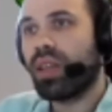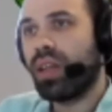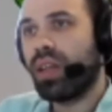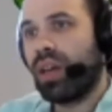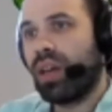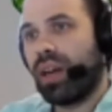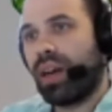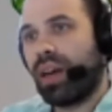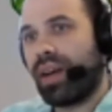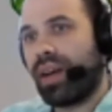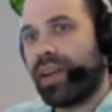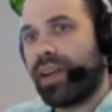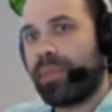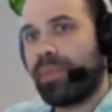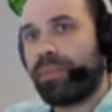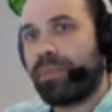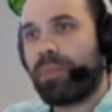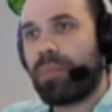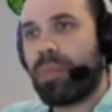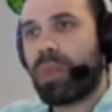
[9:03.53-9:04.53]

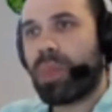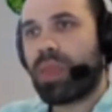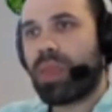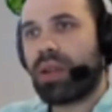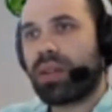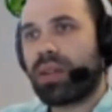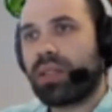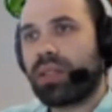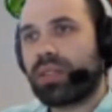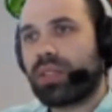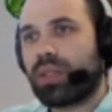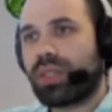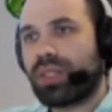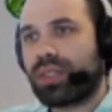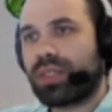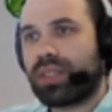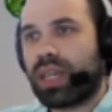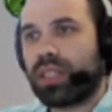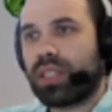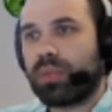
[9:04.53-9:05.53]
So this
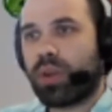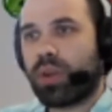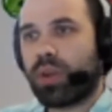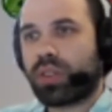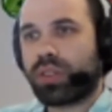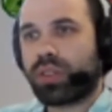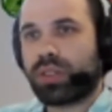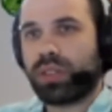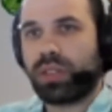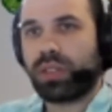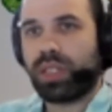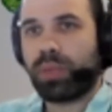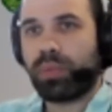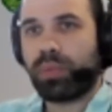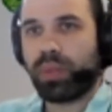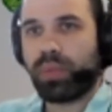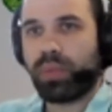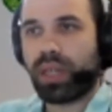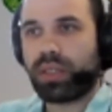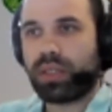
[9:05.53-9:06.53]
sandbox, it
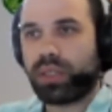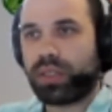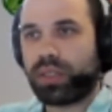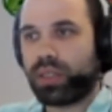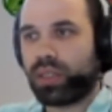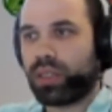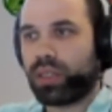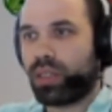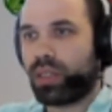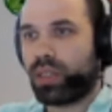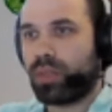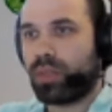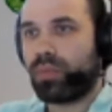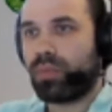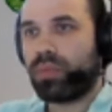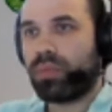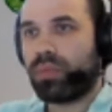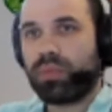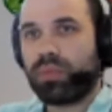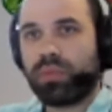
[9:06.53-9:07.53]
implemented
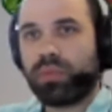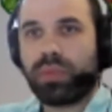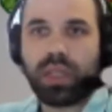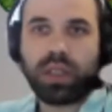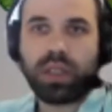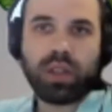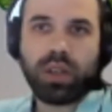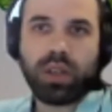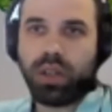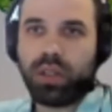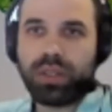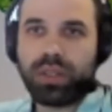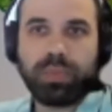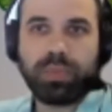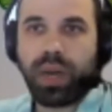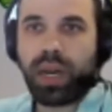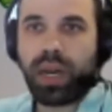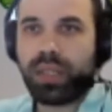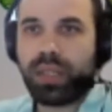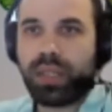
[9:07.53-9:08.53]
like all the
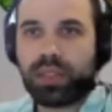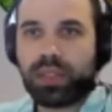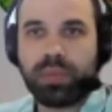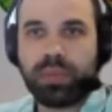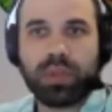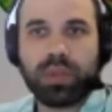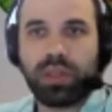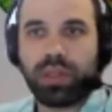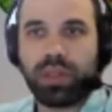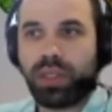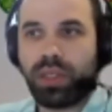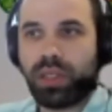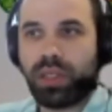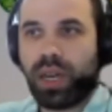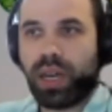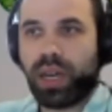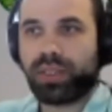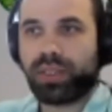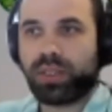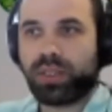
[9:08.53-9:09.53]
possible
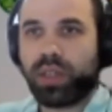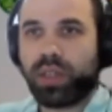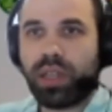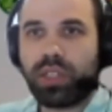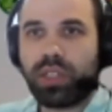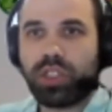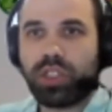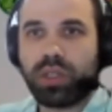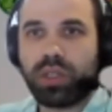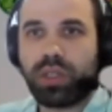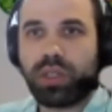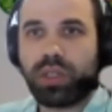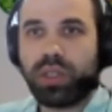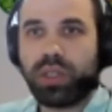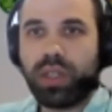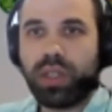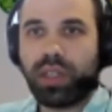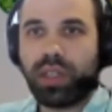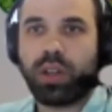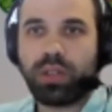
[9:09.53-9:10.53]
isolation
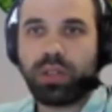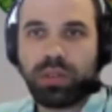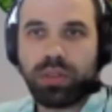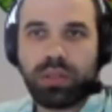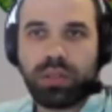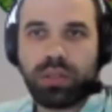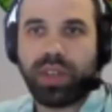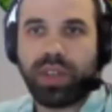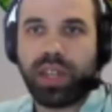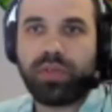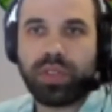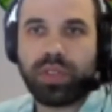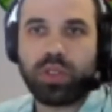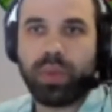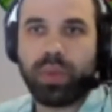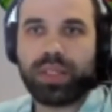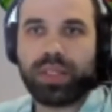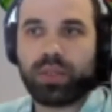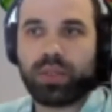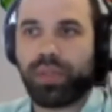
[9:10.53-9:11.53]
in all relevant
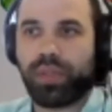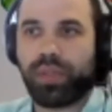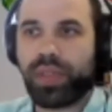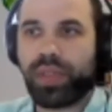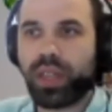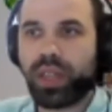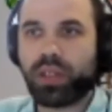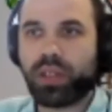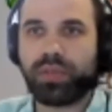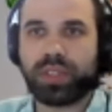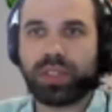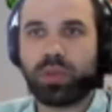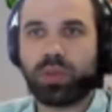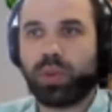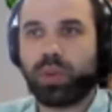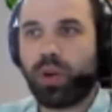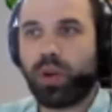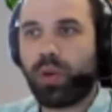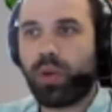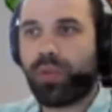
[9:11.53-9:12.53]
domains you can think of. So
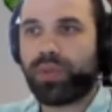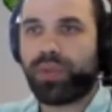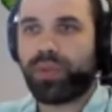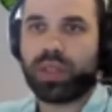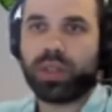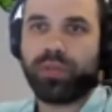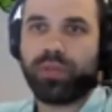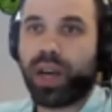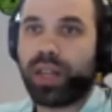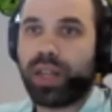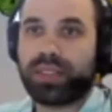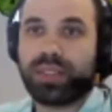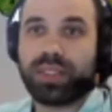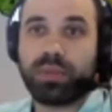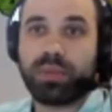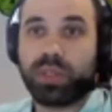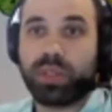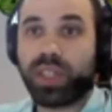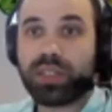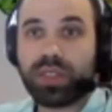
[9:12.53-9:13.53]
both file system
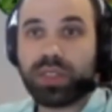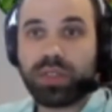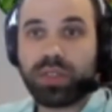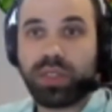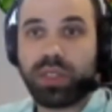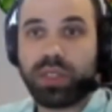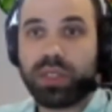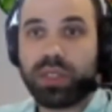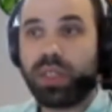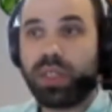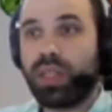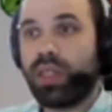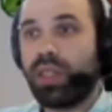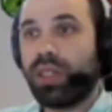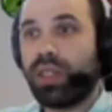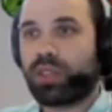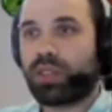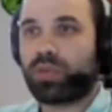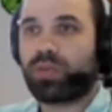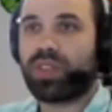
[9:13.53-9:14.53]
and registry.
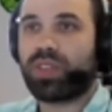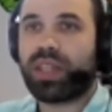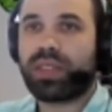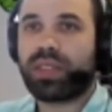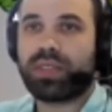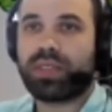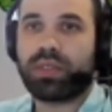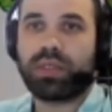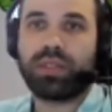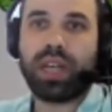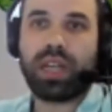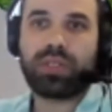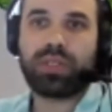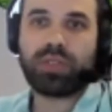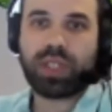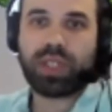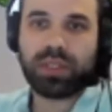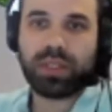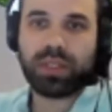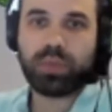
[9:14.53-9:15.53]
So trusted and
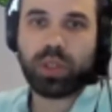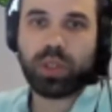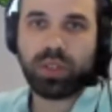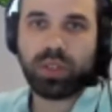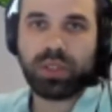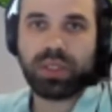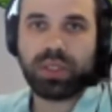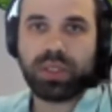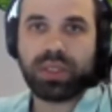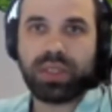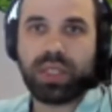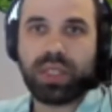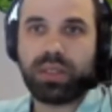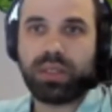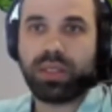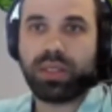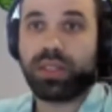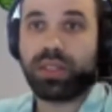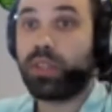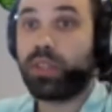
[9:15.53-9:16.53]
untrusted processes had
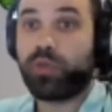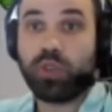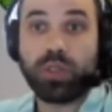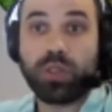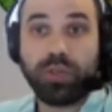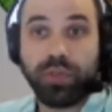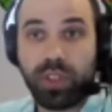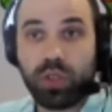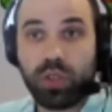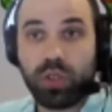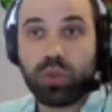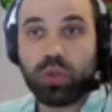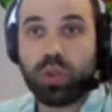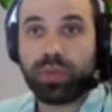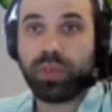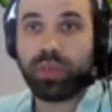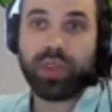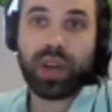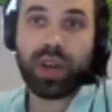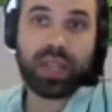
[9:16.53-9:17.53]
a different view of
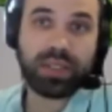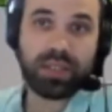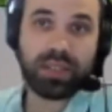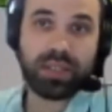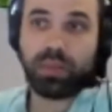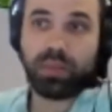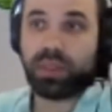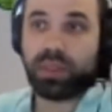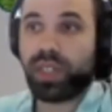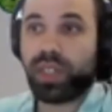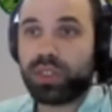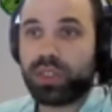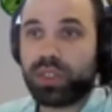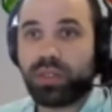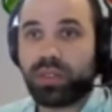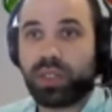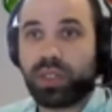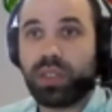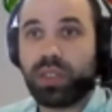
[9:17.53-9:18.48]
the file system and registry.